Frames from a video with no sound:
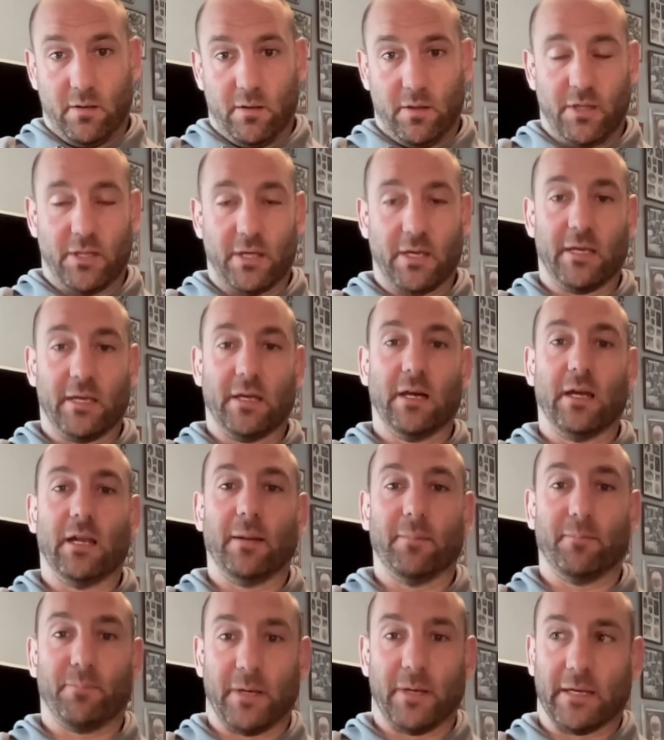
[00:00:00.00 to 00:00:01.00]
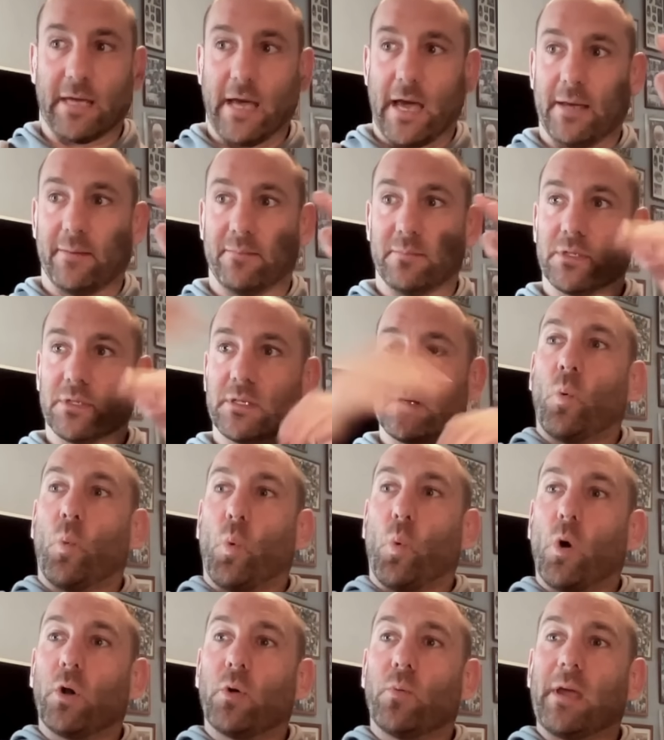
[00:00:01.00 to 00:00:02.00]
the Olympic Games,
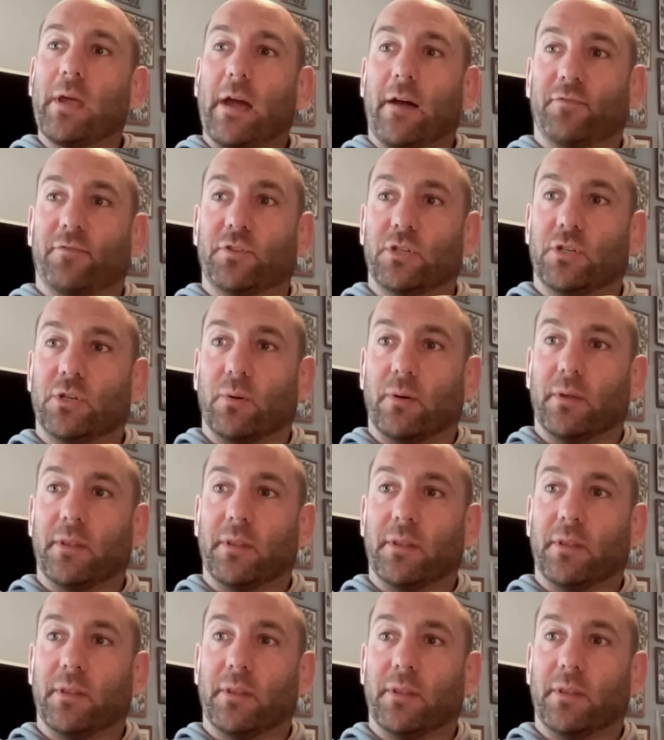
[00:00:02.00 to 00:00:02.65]
what do we have to do?